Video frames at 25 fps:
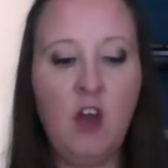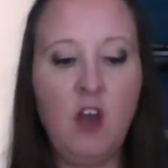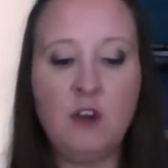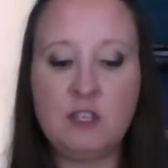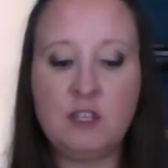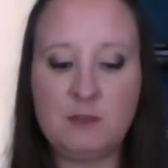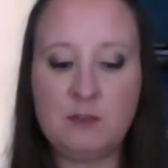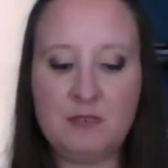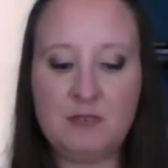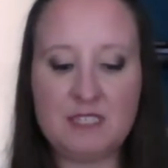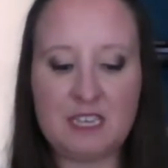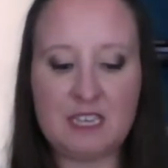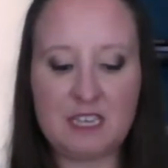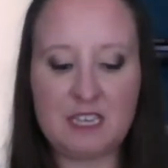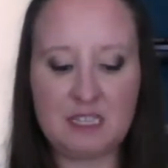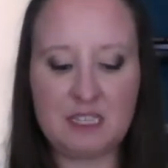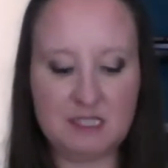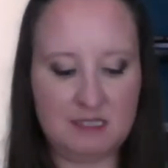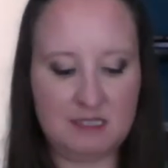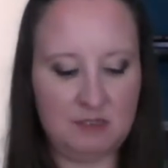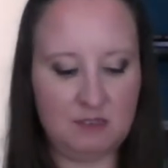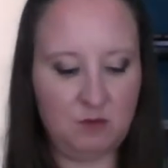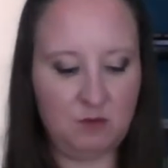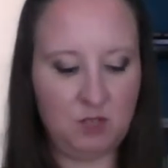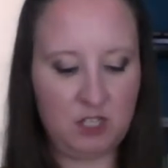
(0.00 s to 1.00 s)
which means I can
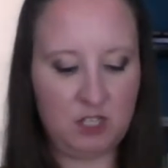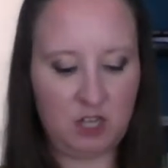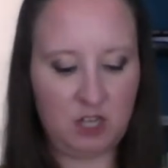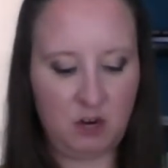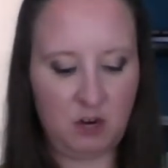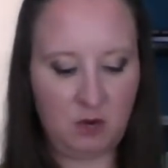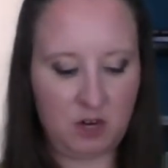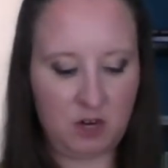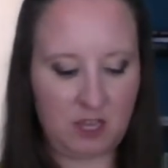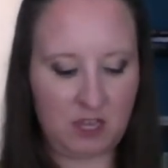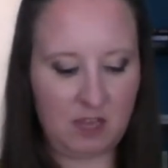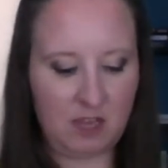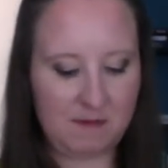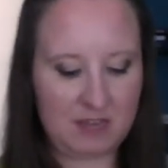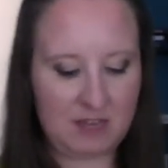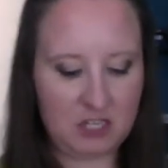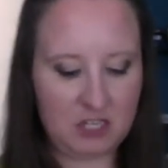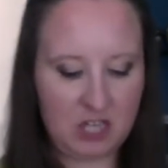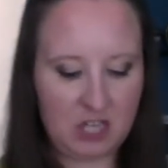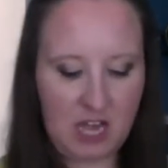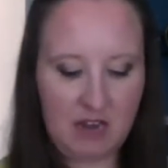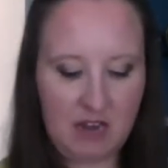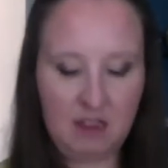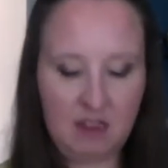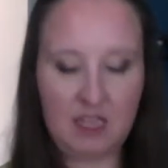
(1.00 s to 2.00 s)
start working on my
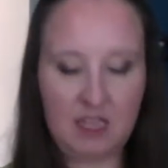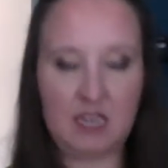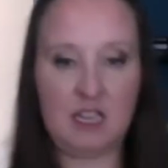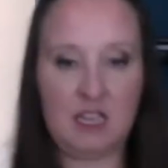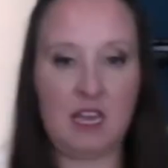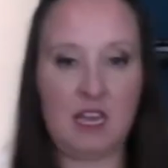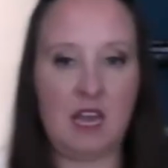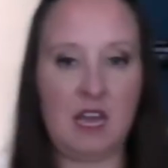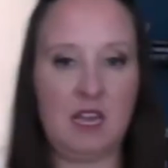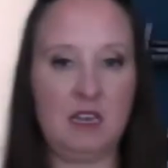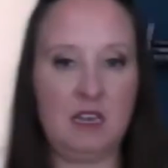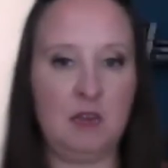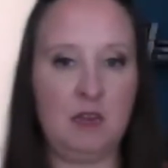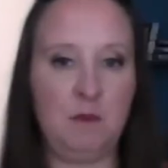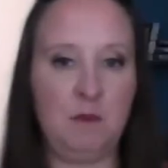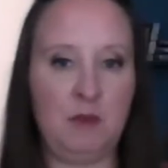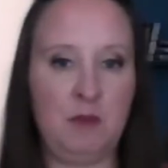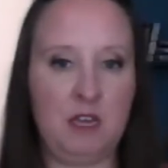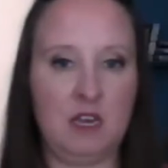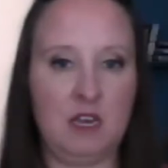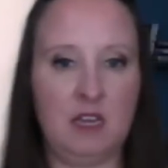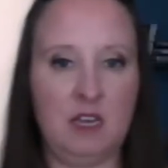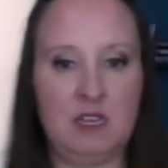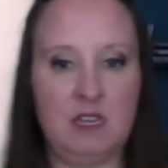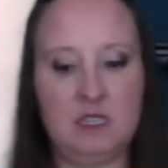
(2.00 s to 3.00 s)
chatelaine again,
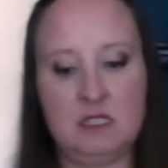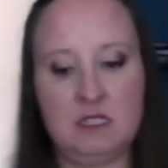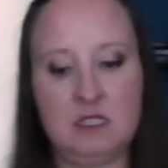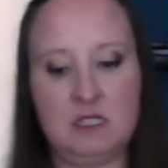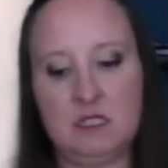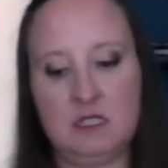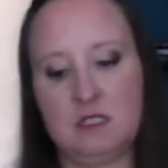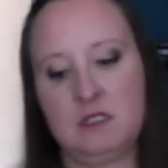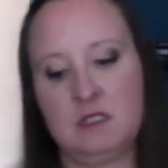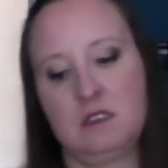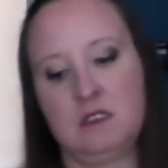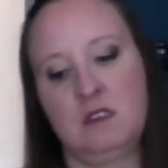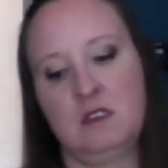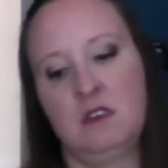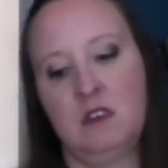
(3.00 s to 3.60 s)
because